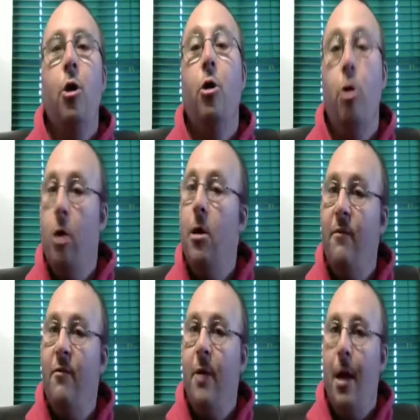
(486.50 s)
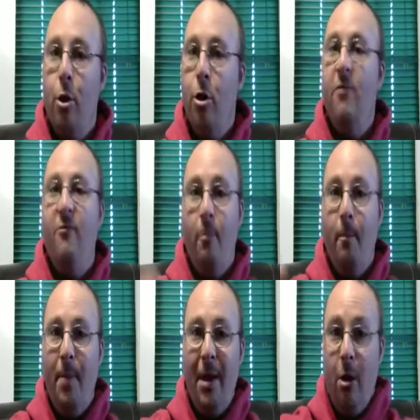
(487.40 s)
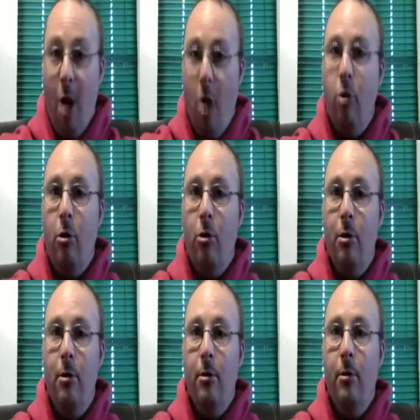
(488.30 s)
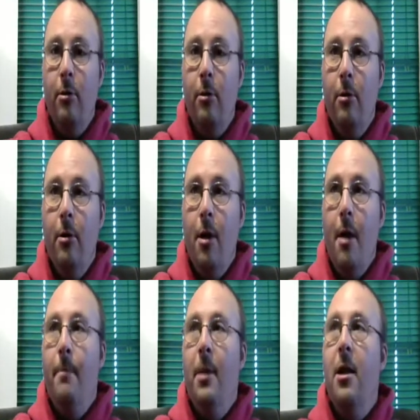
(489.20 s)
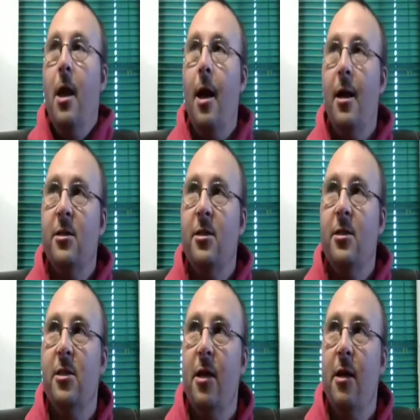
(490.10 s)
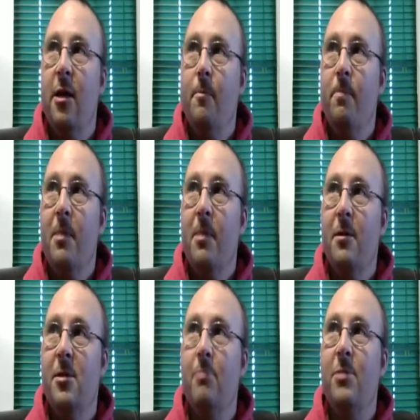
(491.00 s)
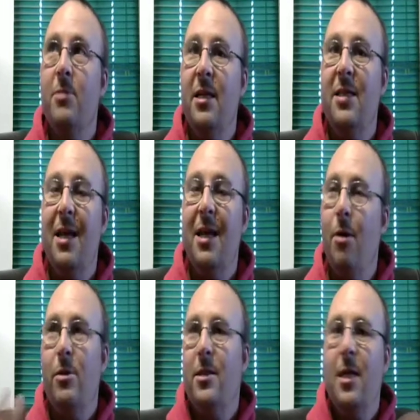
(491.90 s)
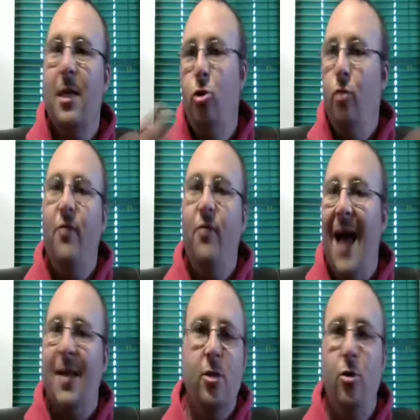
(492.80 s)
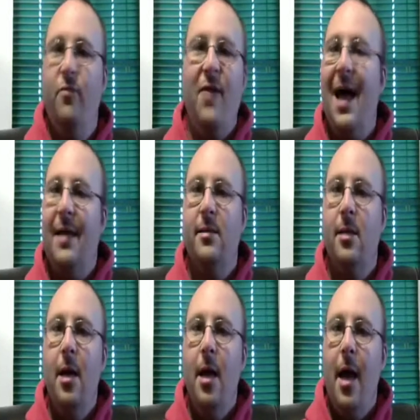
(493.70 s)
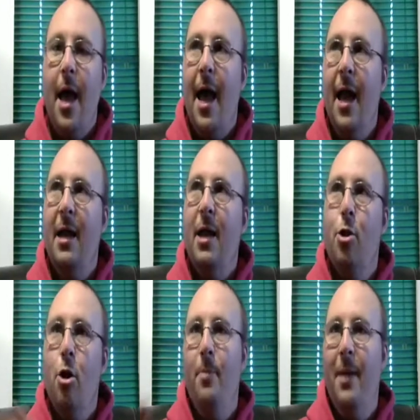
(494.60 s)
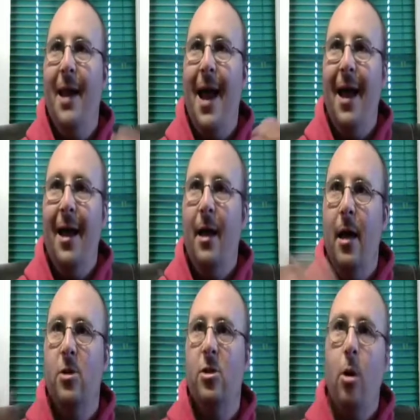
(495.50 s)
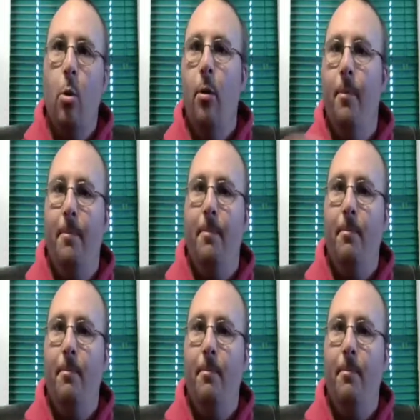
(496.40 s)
could have and should have been longer, because some scenes it was just too fast, and it should have been at a slower